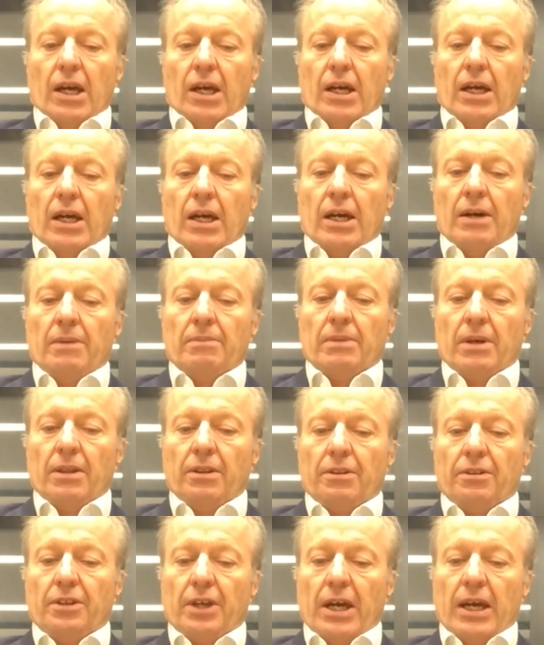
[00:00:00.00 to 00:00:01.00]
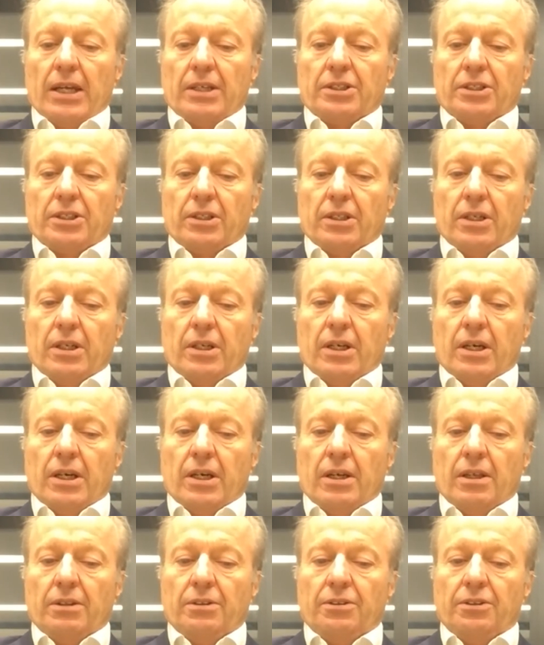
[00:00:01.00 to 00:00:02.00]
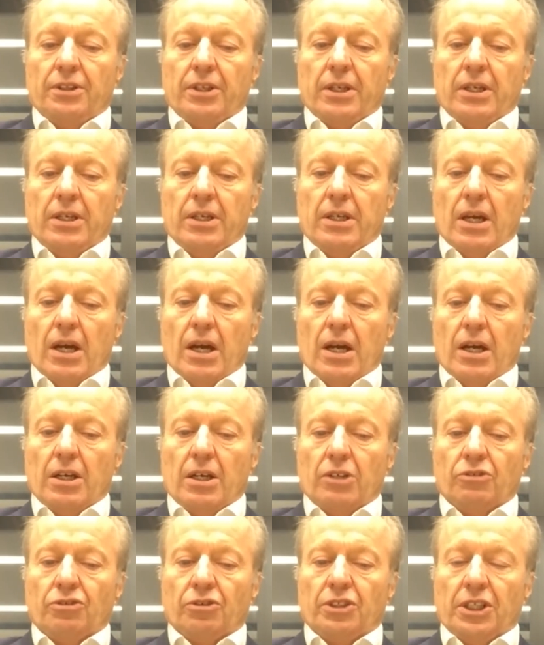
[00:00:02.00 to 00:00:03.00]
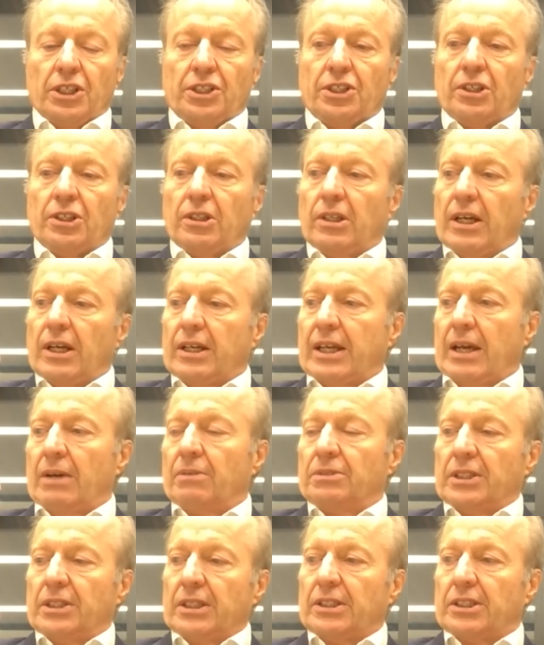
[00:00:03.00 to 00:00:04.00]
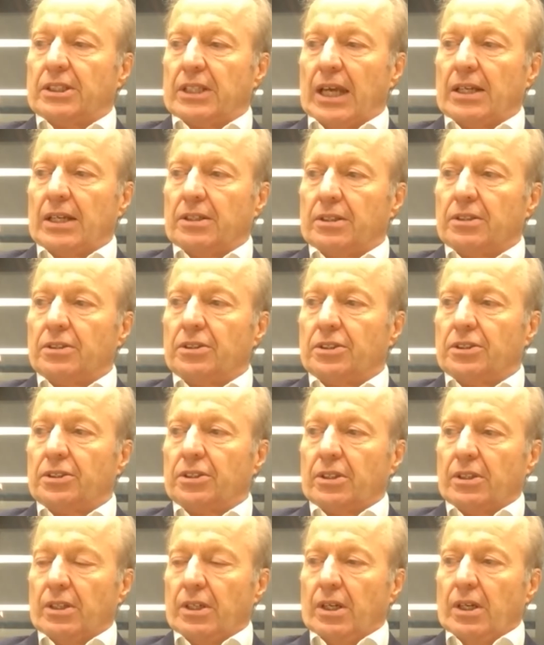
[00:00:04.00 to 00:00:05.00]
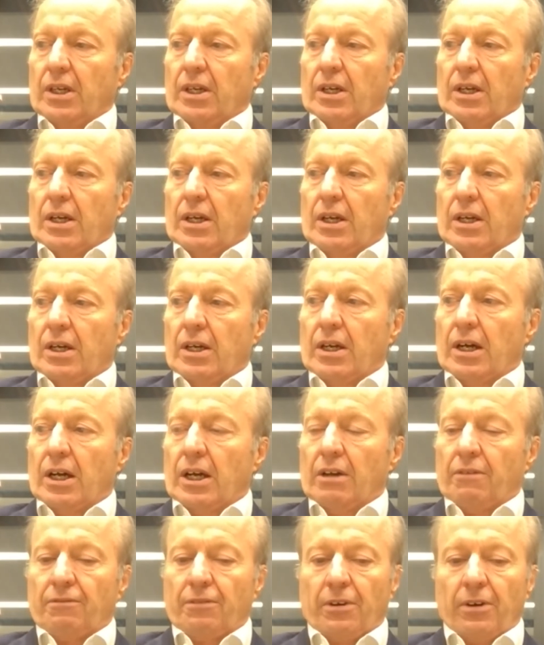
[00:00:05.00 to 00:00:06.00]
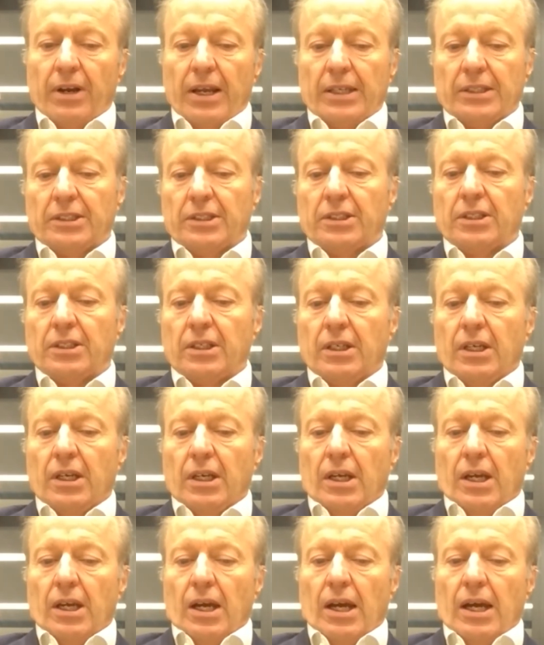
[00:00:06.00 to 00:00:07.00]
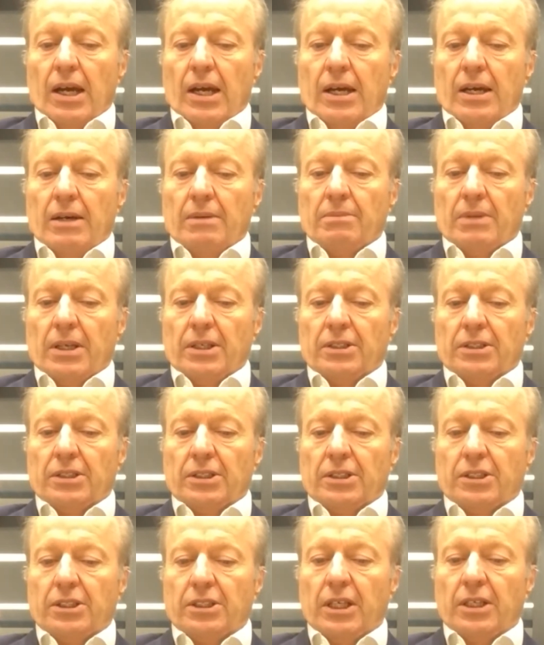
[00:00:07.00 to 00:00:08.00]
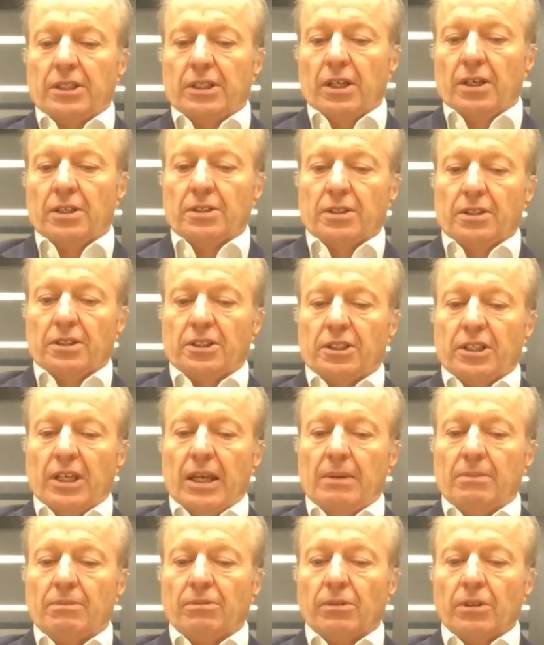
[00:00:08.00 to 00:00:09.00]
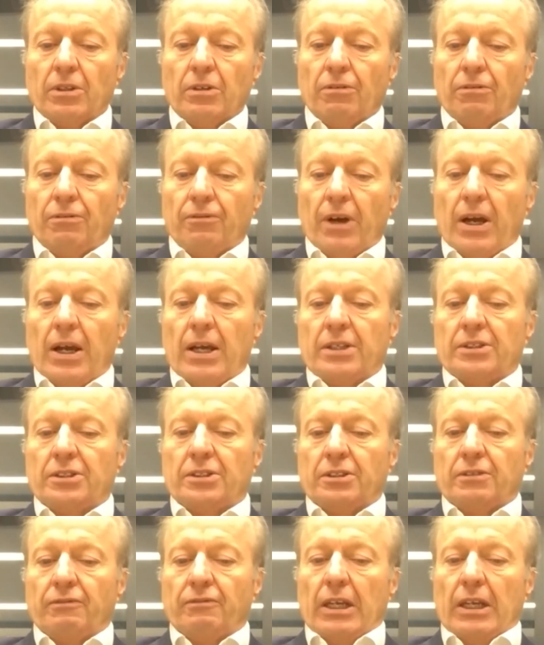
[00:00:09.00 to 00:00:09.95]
that the traditional accounting standards, IFRS, sit under the same roof as the